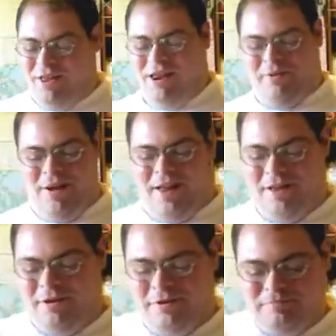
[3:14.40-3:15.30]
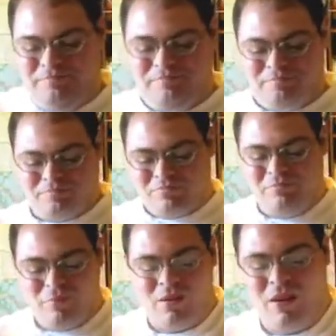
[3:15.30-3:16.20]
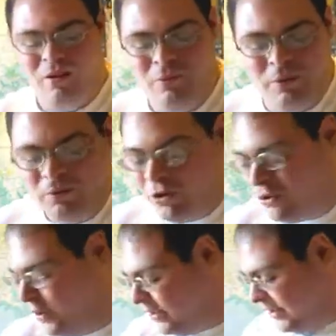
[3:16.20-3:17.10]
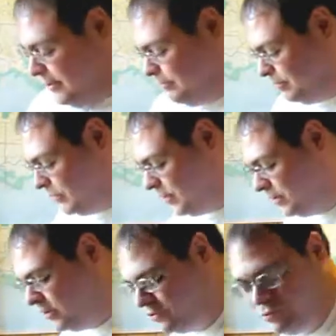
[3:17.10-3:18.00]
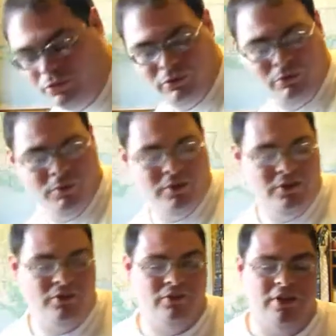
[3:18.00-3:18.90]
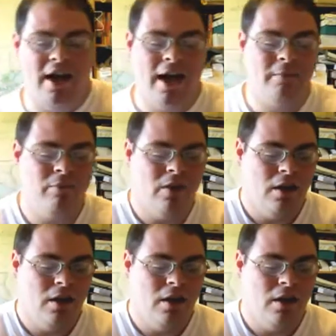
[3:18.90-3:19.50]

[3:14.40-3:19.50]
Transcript: but anyway, well, real quickly, let's put this aside.